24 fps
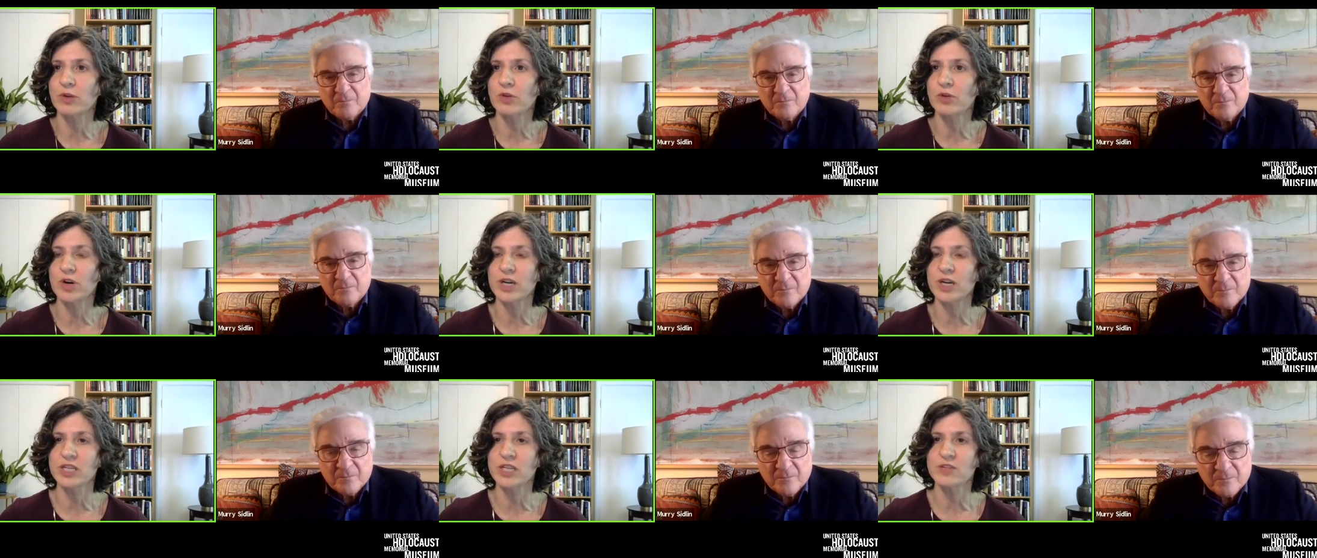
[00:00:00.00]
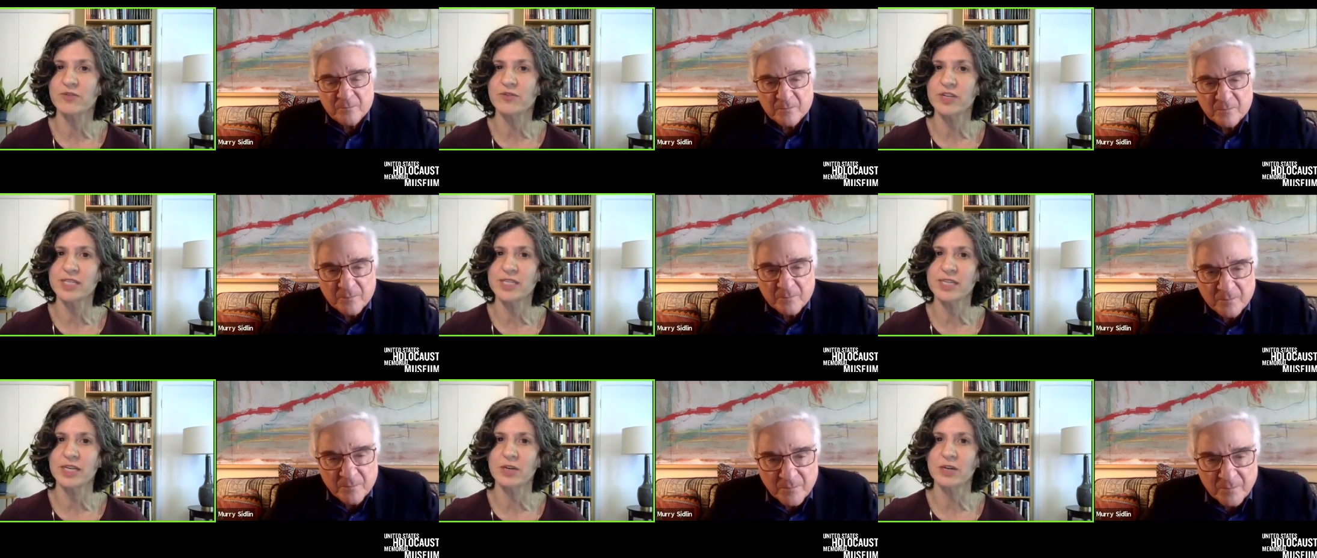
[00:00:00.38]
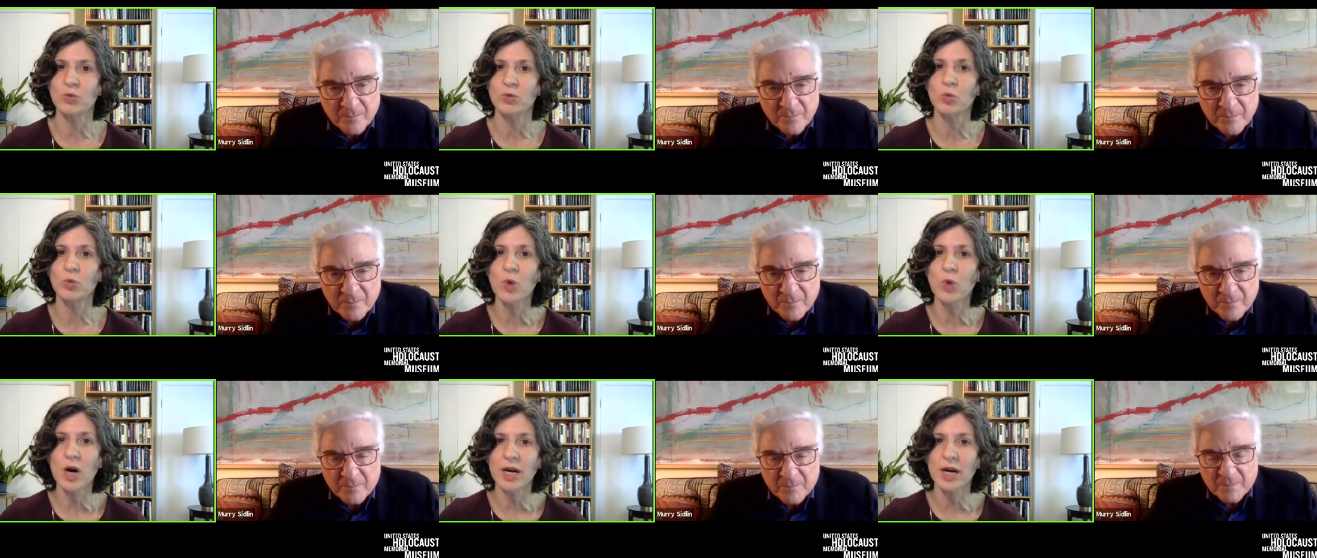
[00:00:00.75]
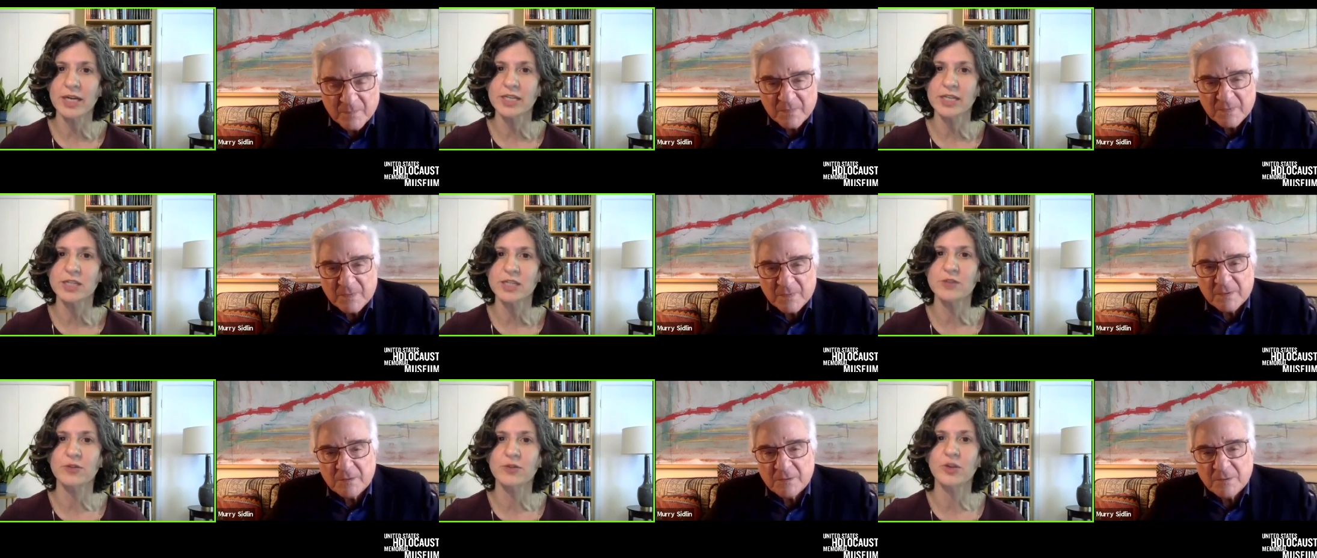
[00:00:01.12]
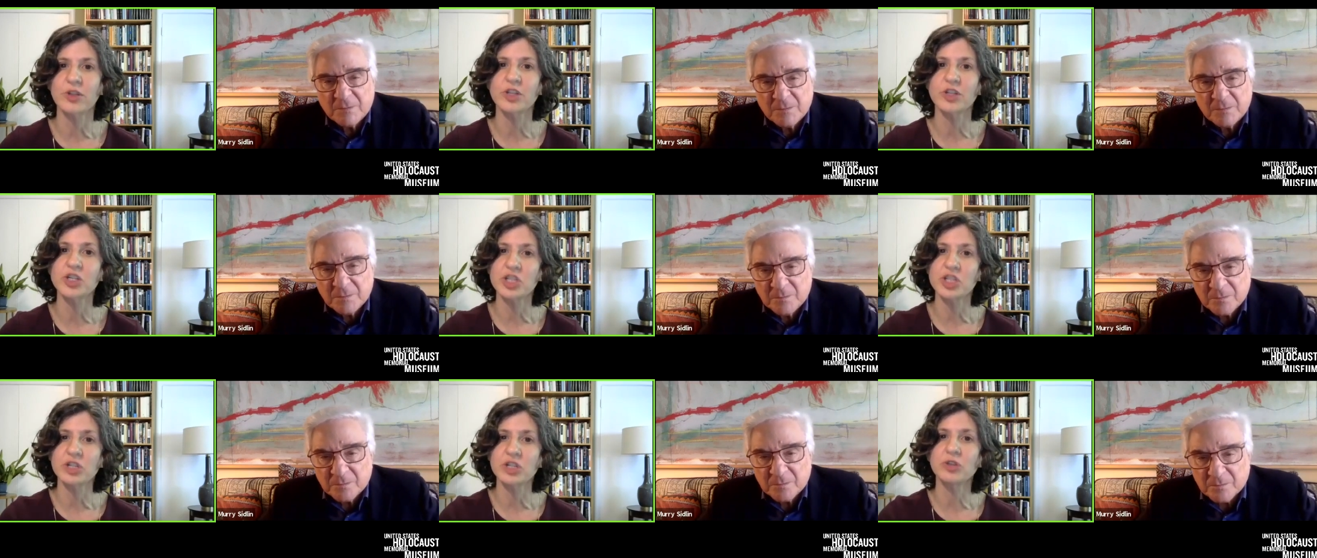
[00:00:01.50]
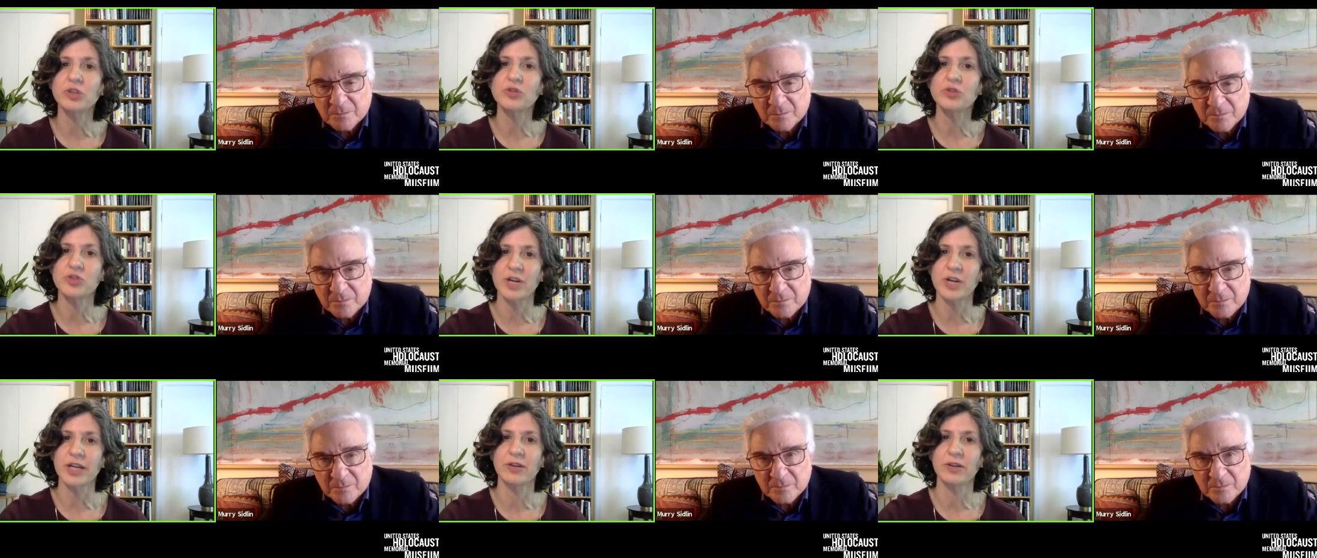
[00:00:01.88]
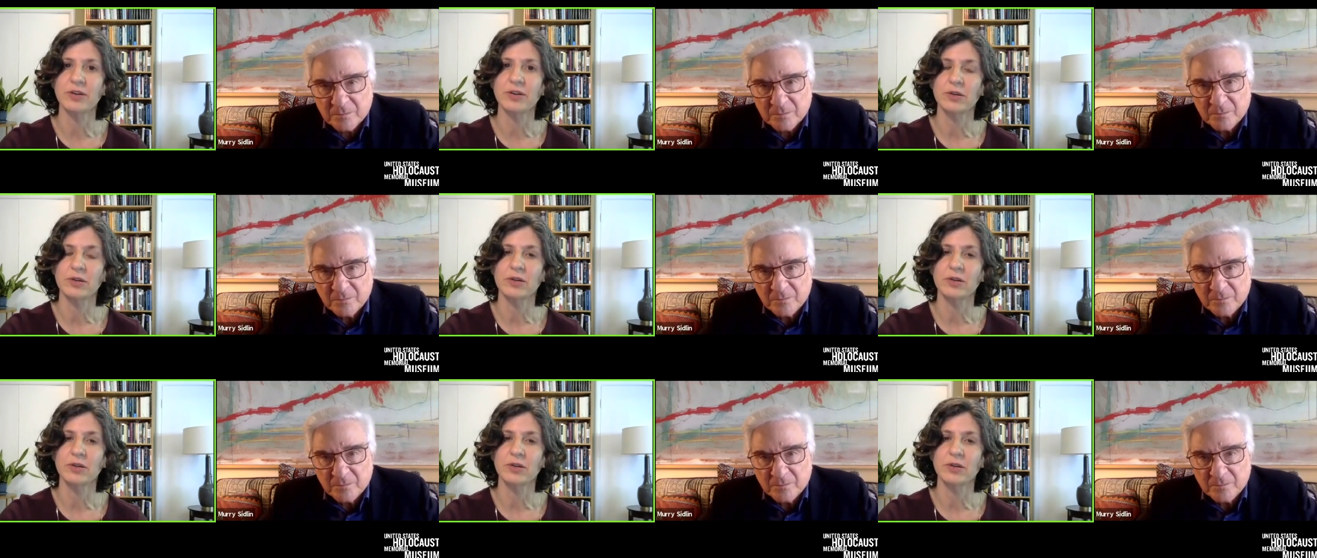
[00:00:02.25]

Speaker 1: Cross visit was for the children.